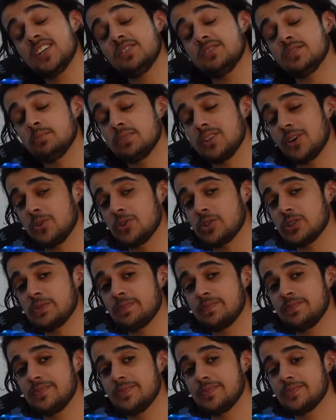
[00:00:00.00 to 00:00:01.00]
of implosion,
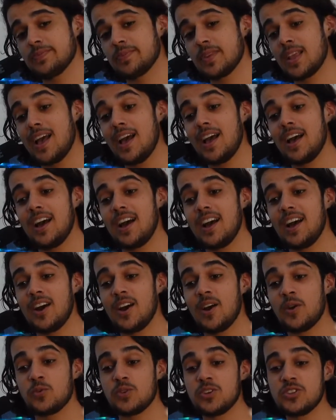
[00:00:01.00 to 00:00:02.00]

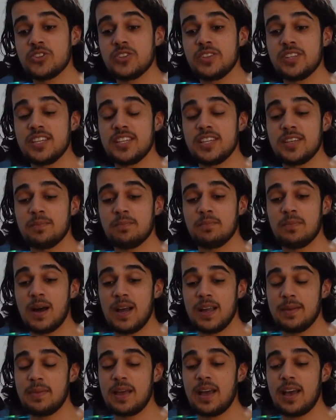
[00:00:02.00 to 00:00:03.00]
originally
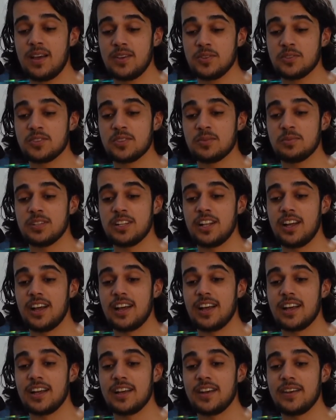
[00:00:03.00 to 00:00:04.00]
my power
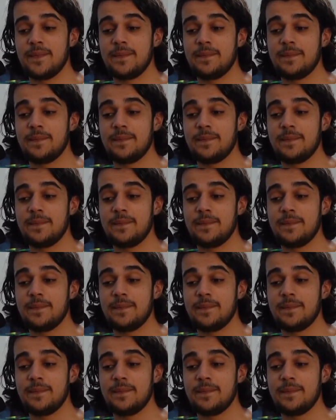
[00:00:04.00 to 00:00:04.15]
supply